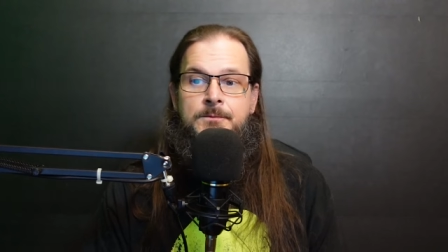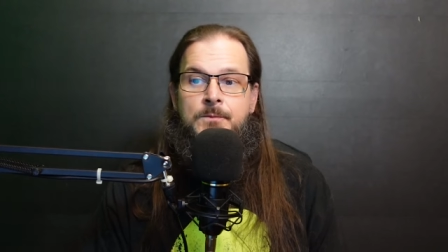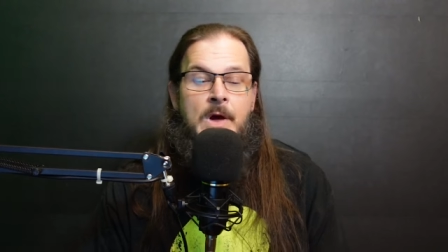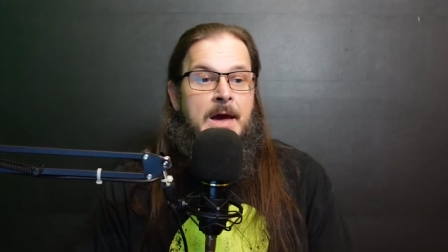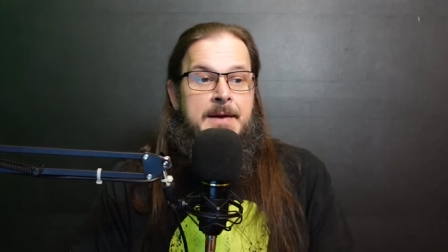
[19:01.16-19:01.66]

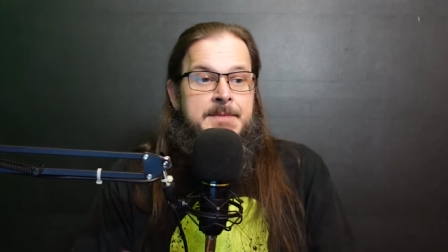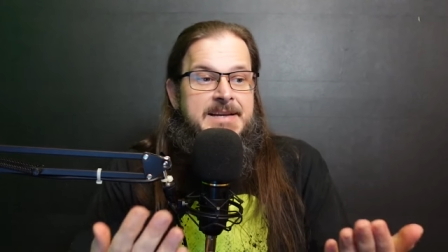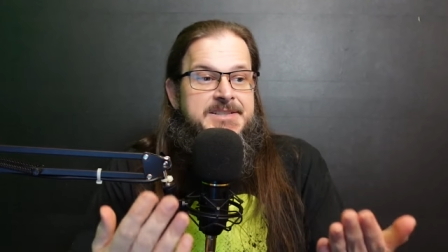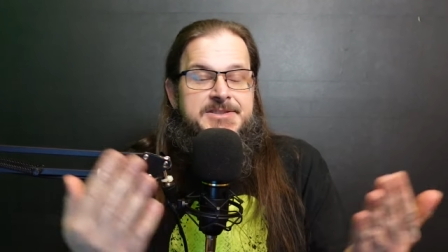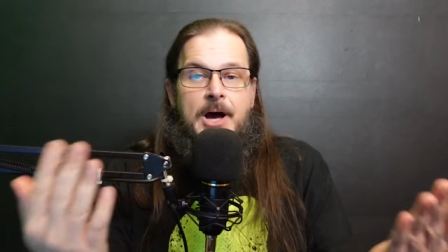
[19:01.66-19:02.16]
It makes
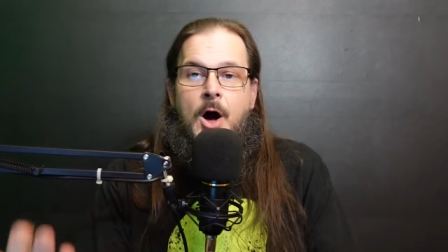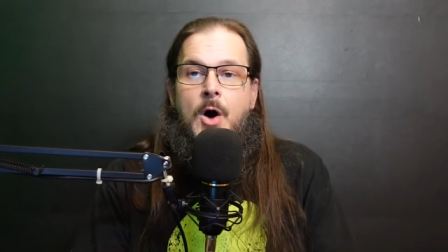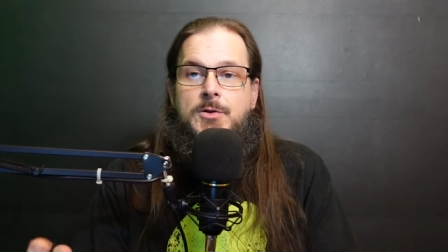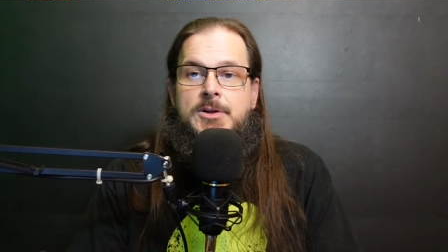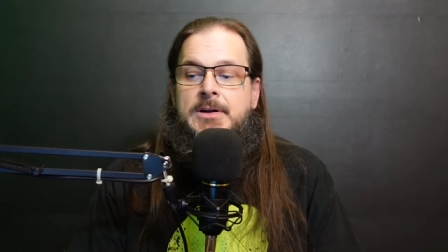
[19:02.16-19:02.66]
us
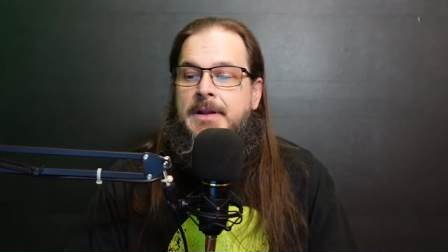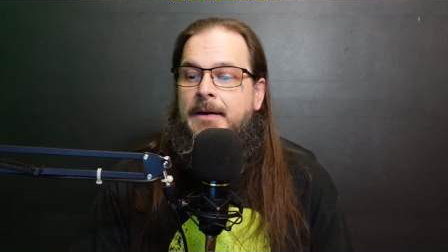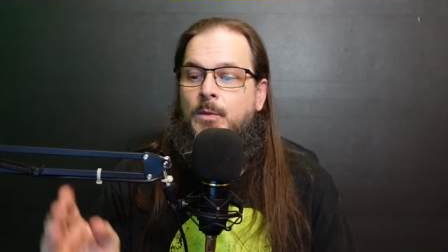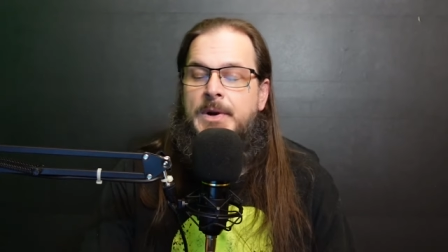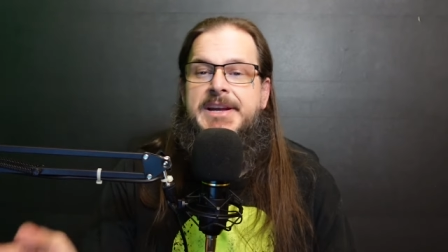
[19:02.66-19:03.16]
all look like
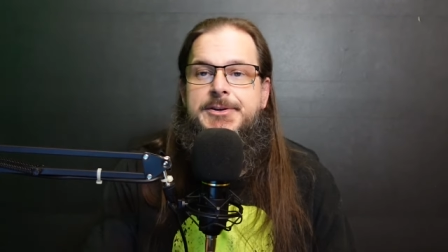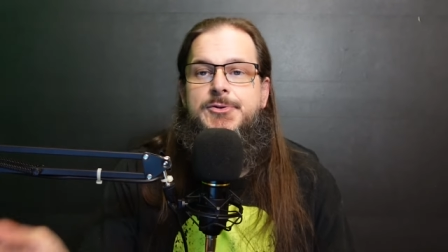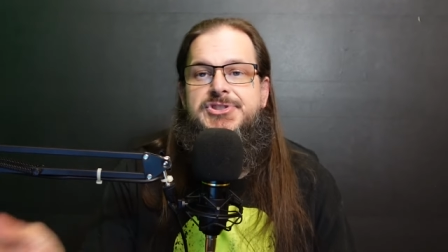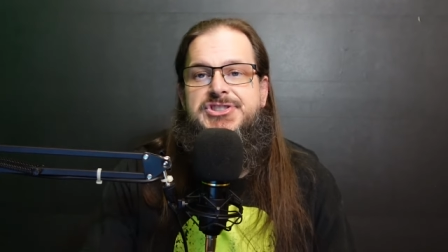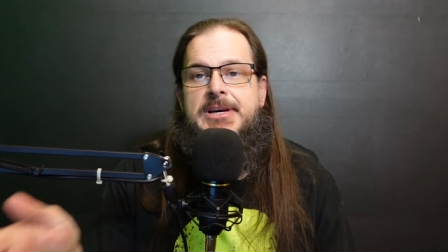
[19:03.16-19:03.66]
we do
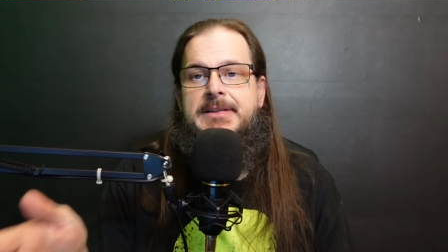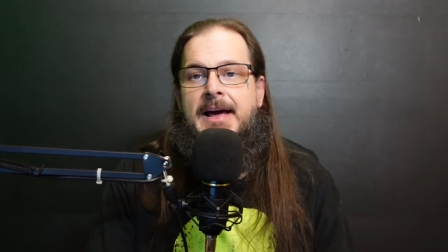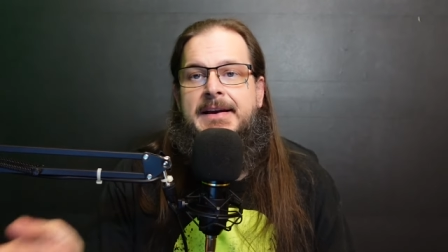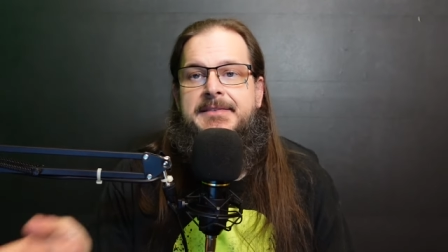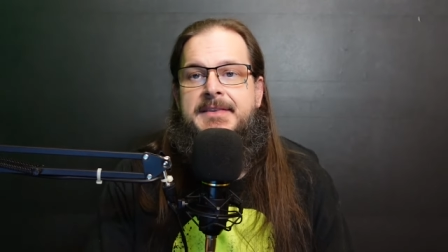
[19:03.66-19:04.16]
shit
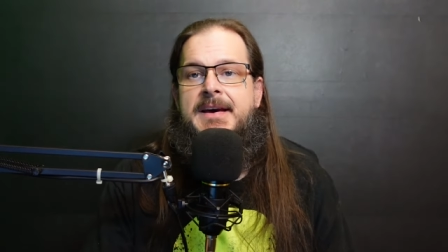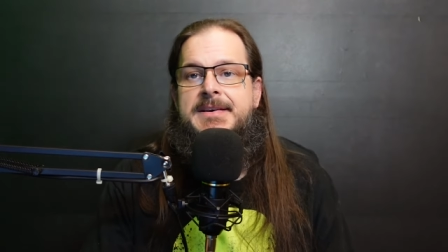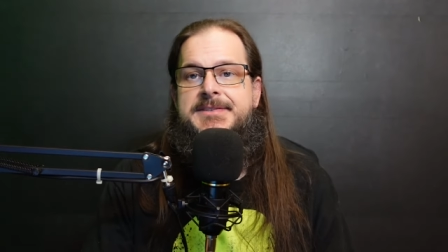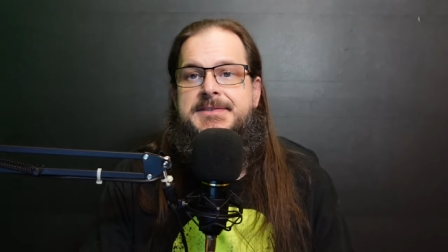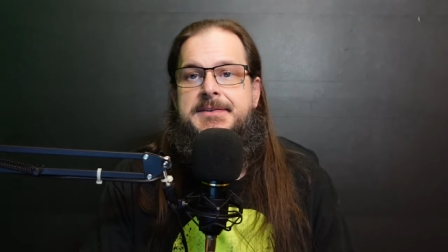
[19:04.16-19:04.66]
like
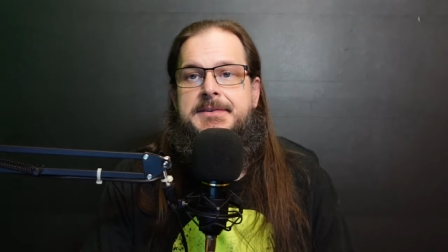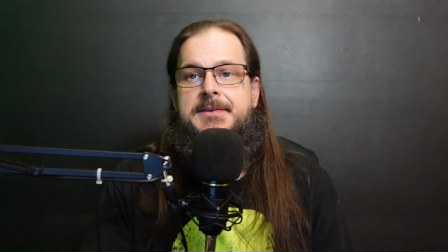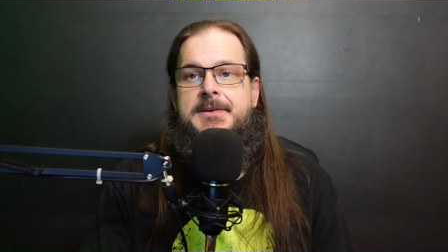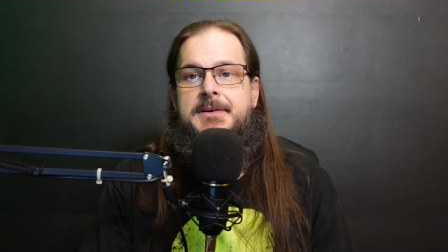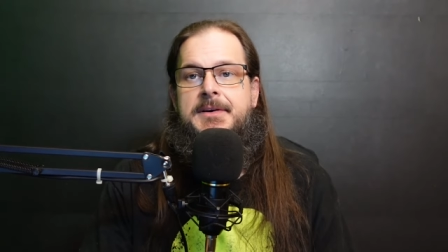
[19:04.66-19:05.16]
this.
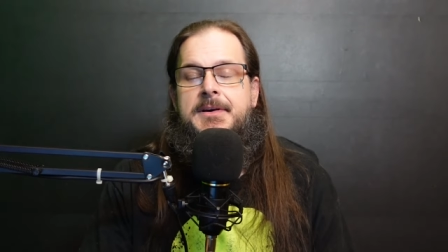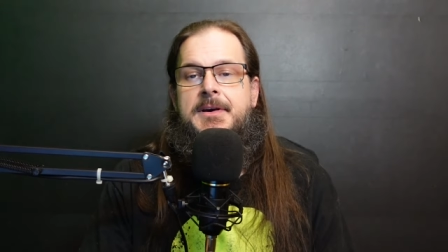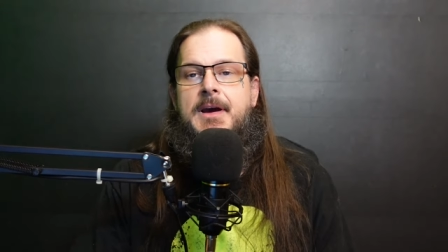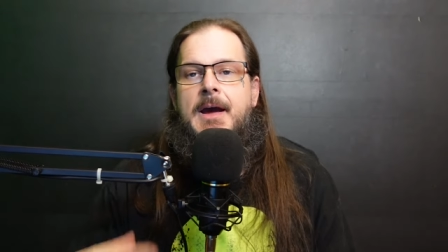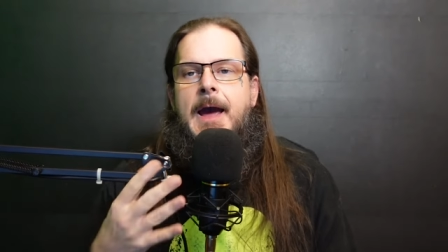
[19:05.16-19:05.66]

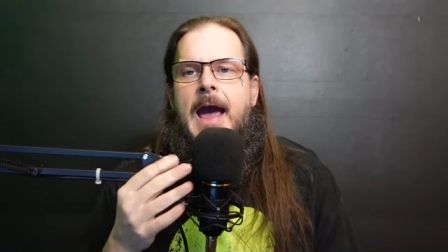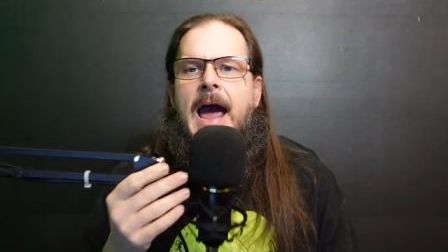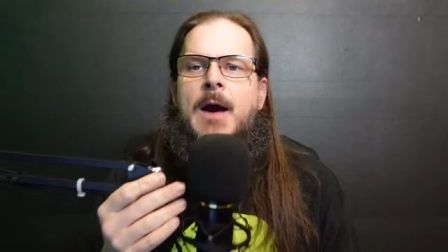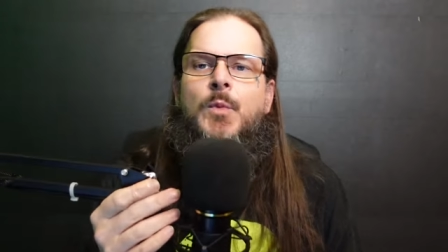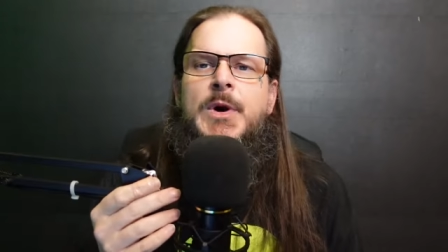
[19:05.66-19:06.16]

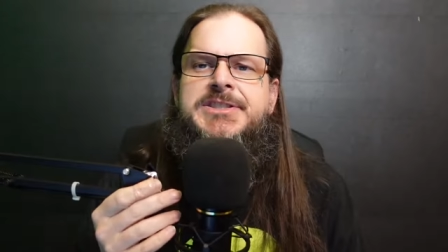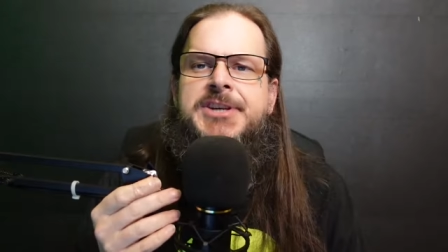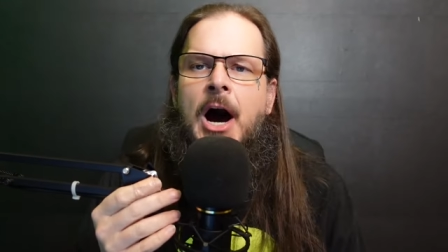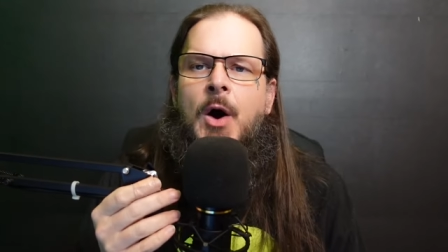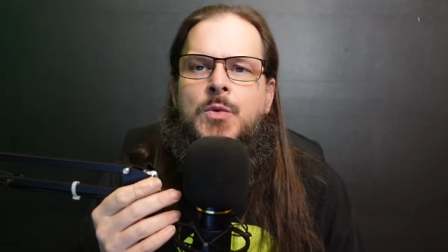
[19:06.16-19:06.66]
And we
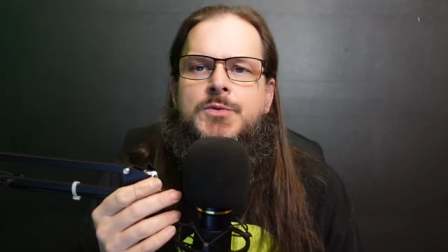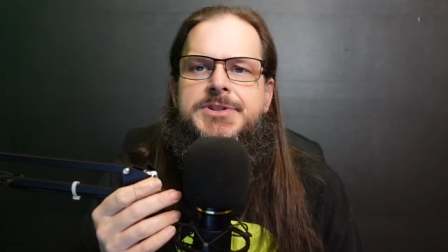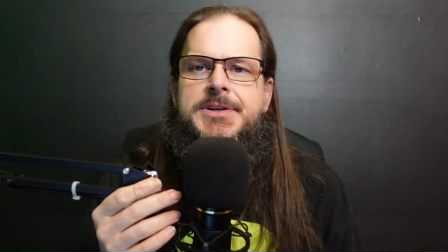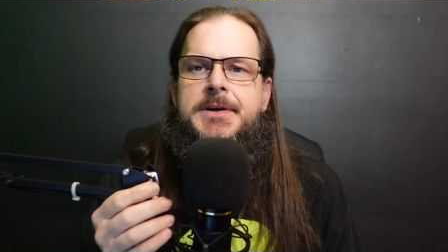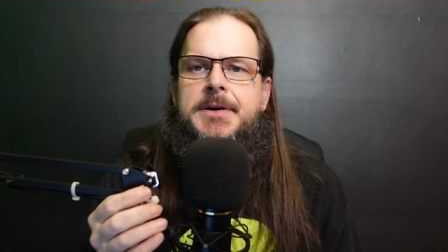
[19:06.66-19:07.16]

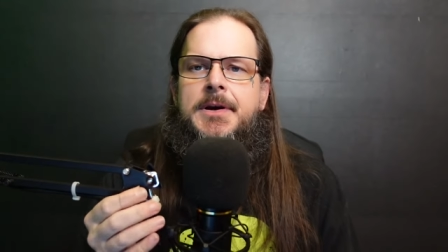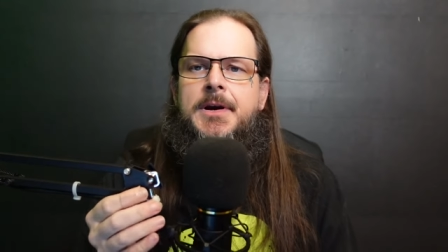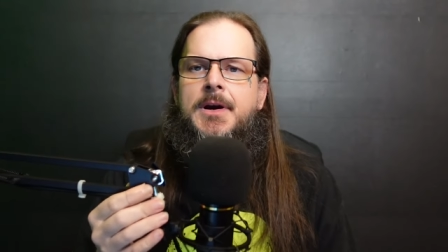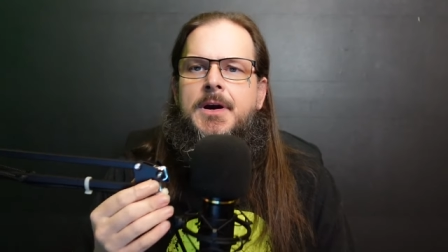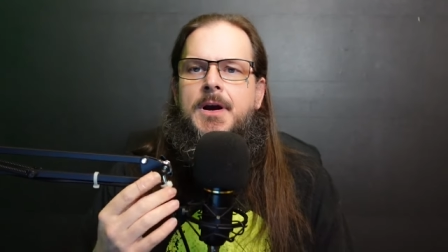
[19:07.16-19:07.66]
don't.
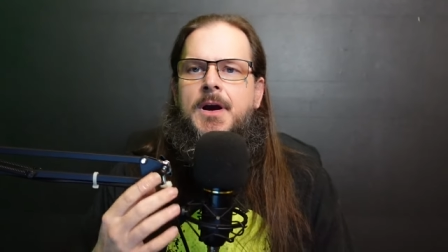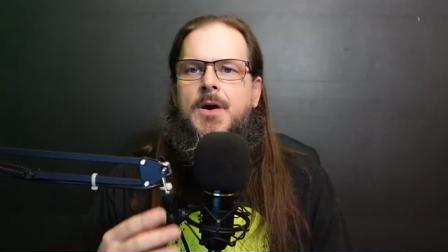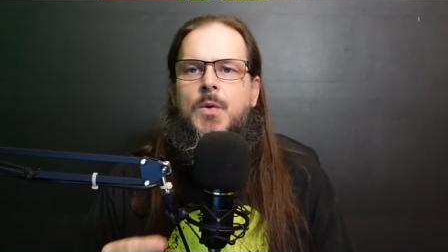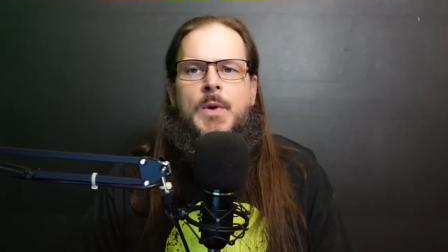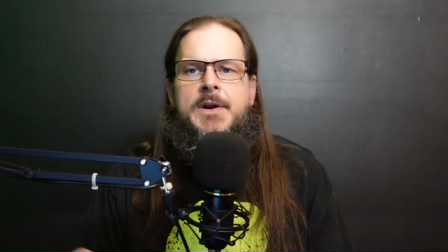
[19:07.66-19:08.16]

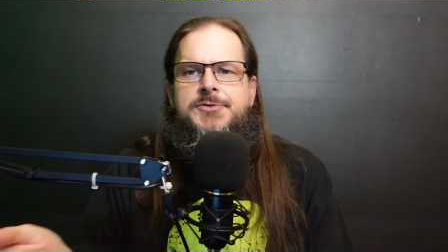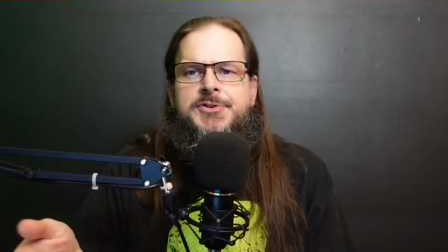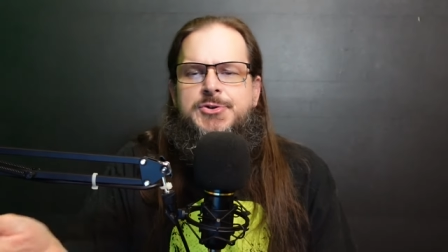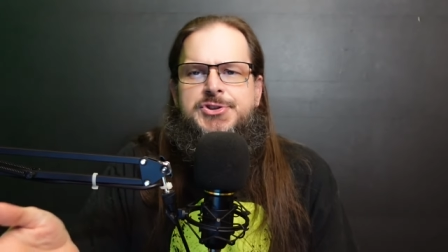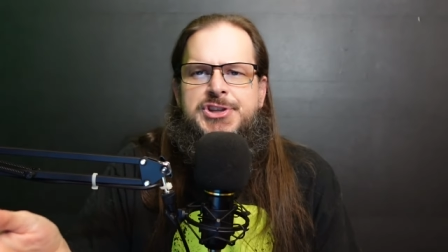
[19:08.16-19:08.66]
We don't do
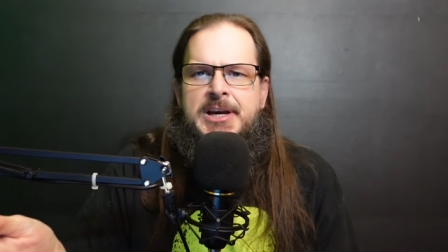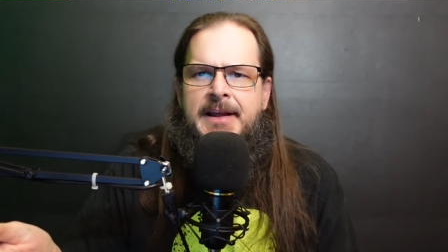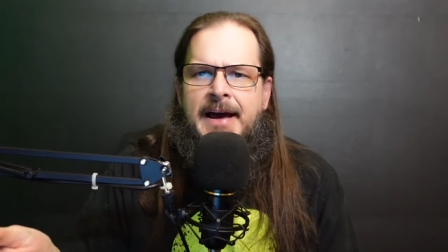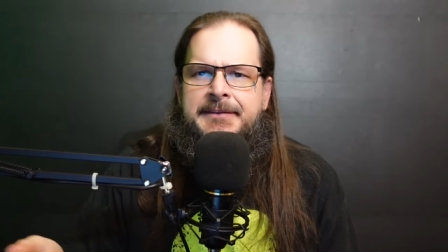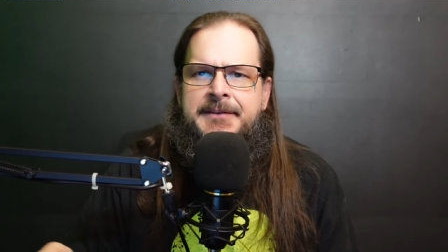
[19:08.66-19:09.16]
shit
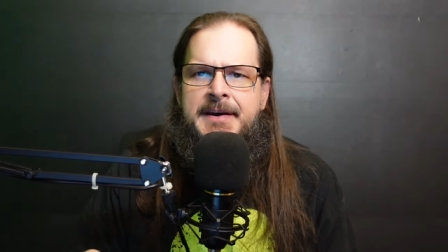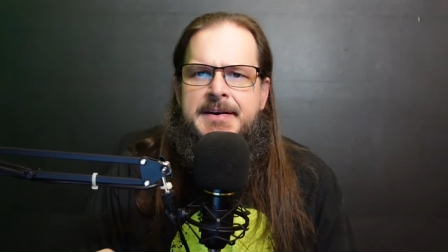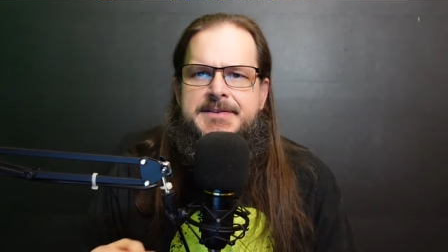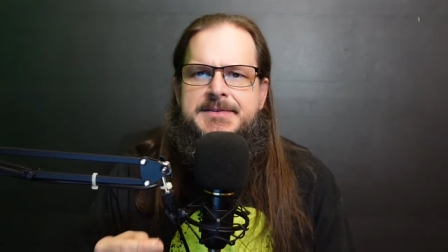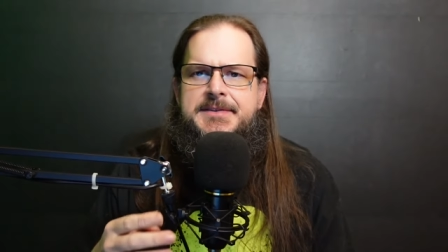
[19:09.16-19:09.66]
like
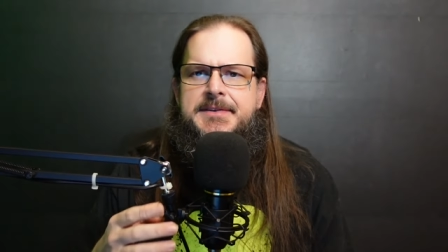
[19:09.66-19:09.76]
this.